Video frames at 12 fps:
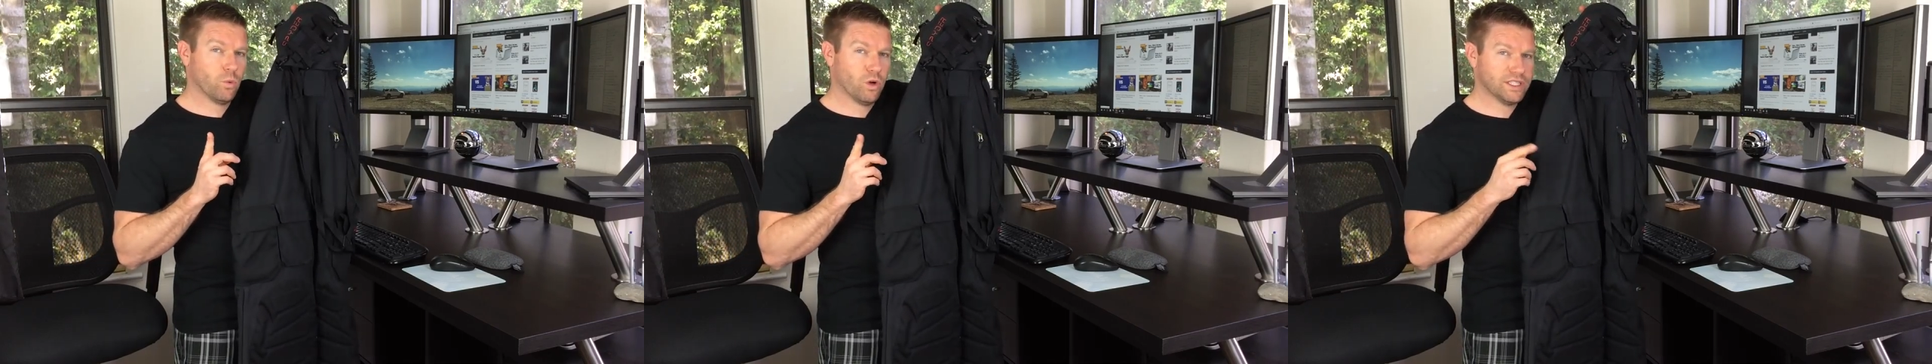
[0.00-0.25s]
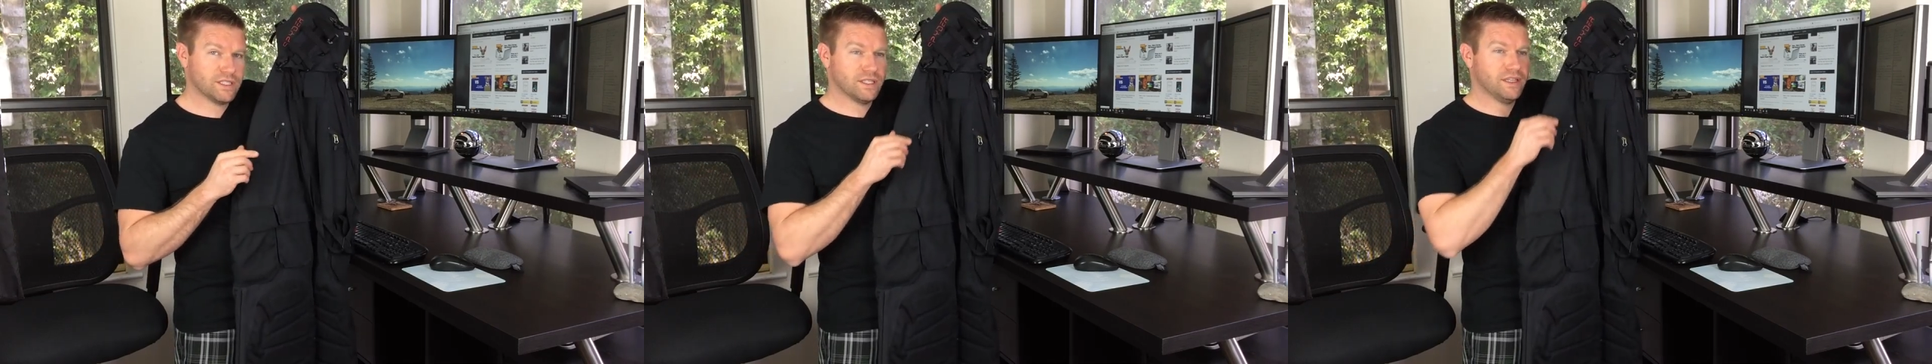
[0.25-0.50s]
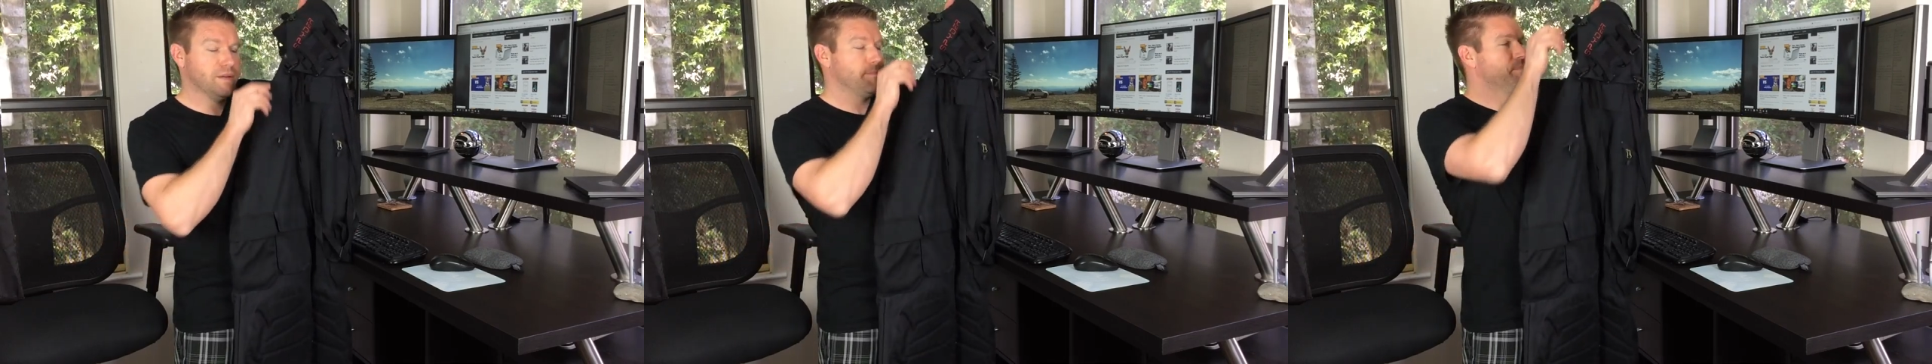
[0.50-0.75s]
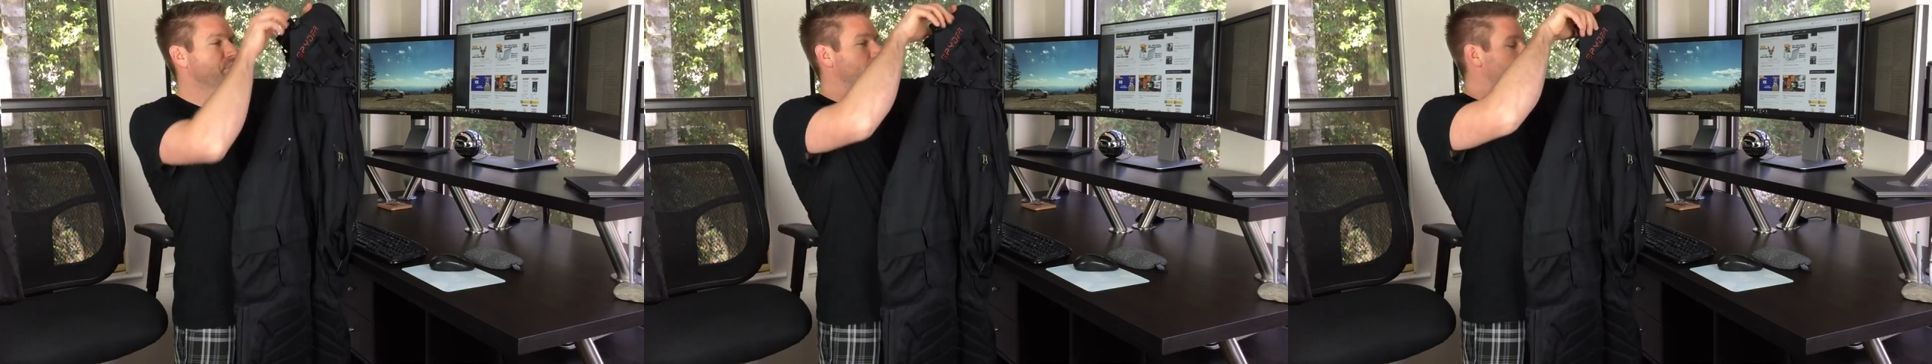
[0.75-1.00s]
once in
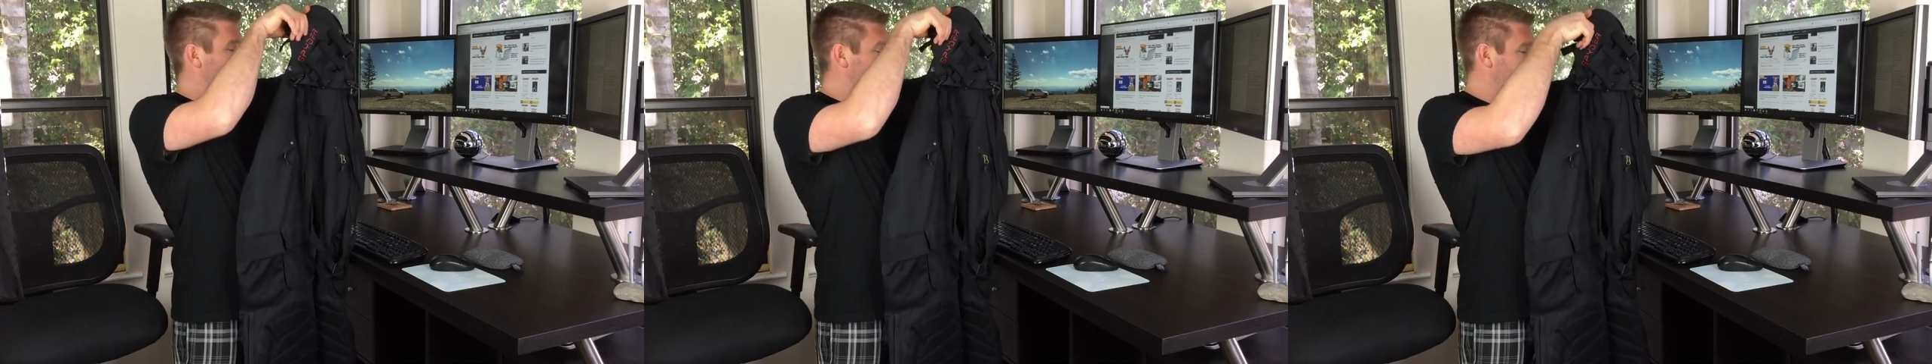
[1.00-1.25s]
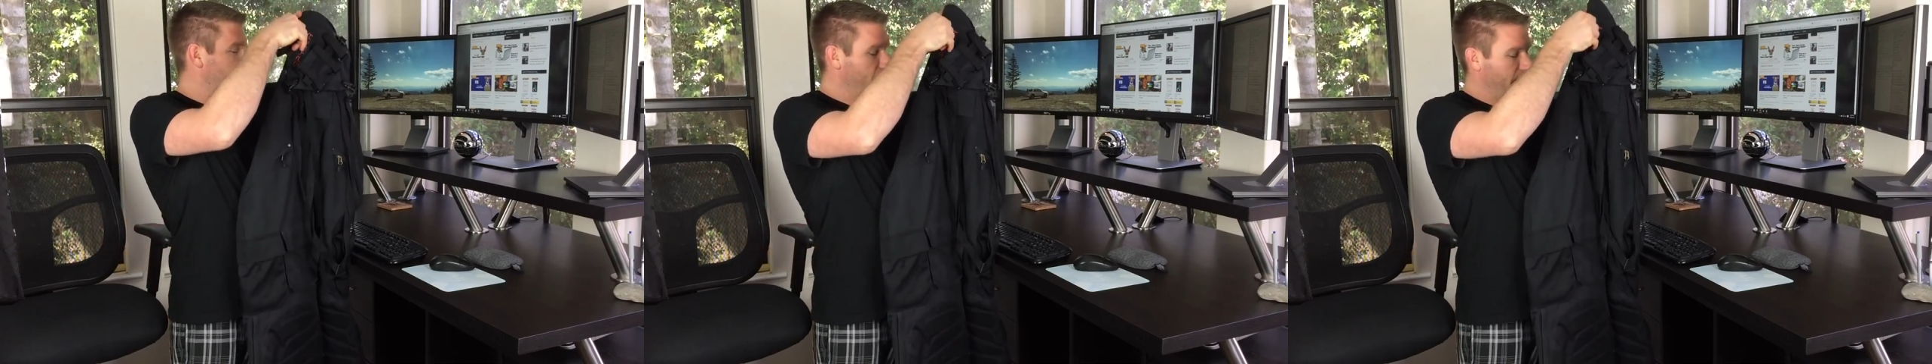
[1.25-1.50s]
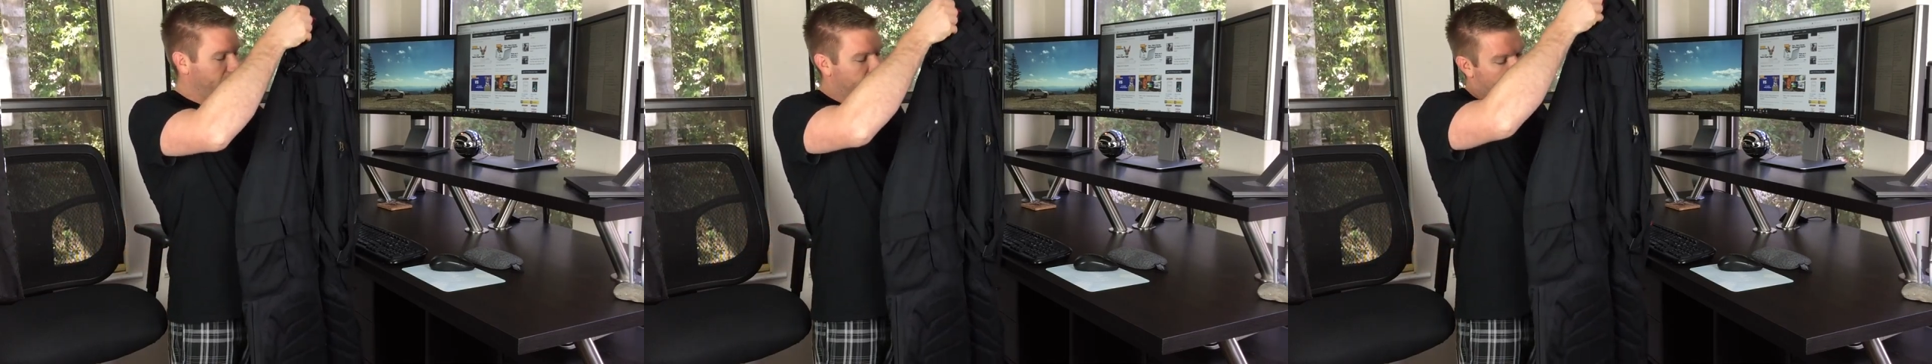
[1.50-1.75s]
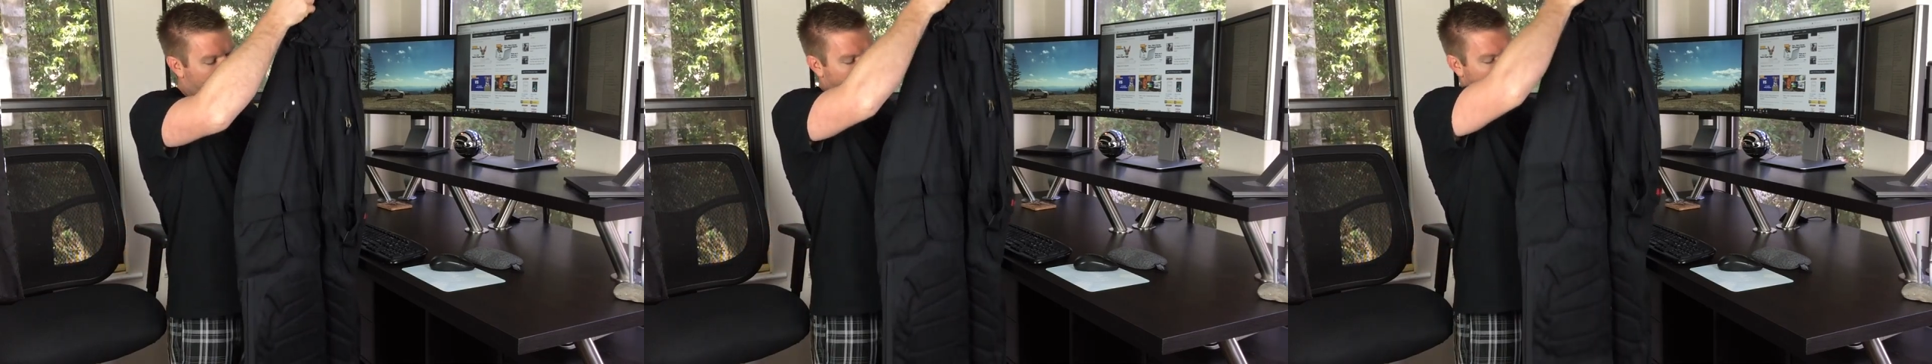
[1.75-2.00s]
them, but I only
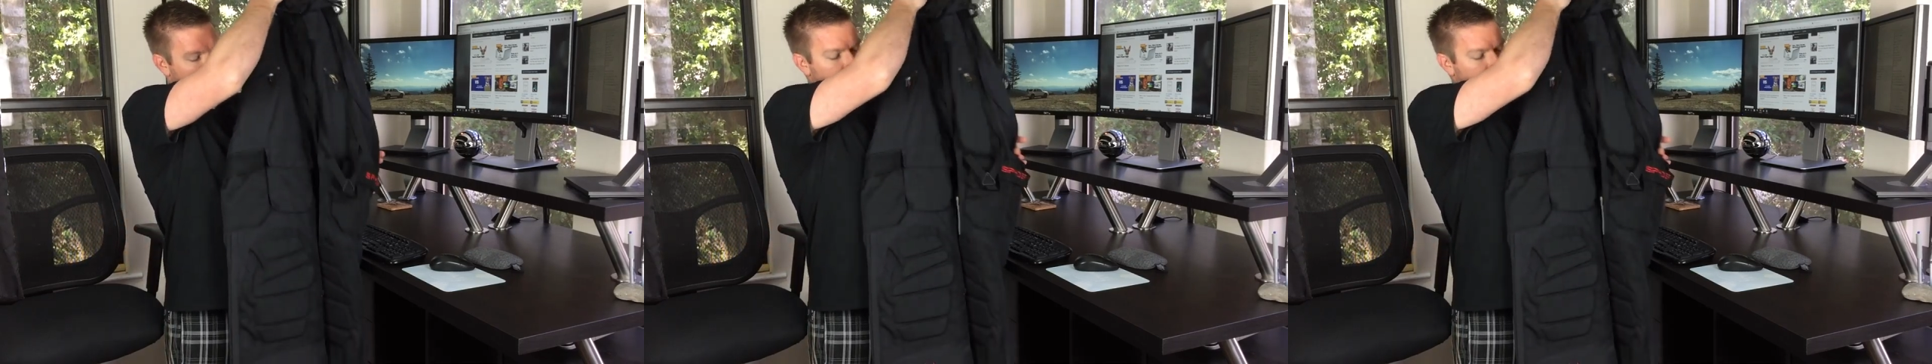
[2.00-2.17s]
had on a